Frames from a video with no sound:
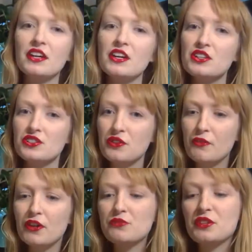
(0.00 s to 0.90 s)
So the
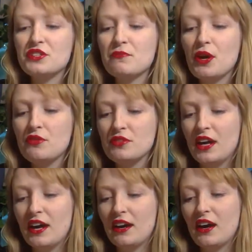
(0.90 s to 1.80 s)
first one is
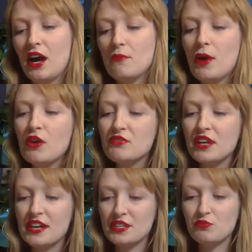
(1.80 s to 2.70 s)
ammonia. Ammonia
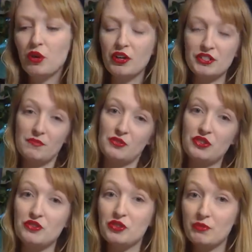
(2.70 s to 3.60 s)
is what is
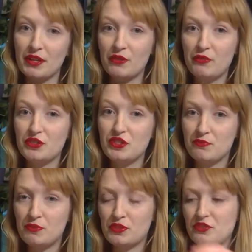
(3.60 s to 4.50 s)
produced when the fish is
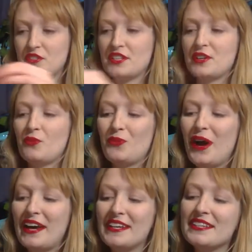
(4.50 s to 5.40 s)
producing
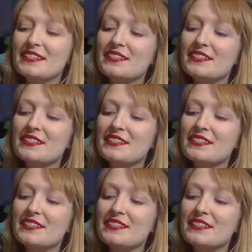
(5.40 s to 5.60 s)
waste.